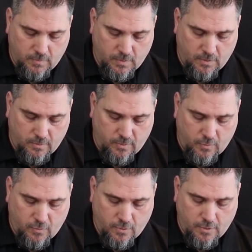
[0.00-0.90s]
A little bit
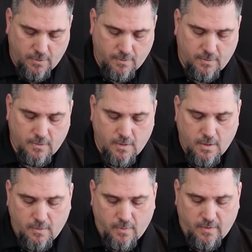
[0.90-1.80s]
more
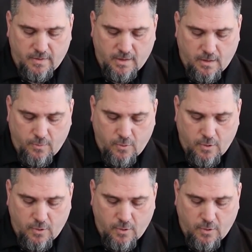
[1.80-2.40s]
up on the top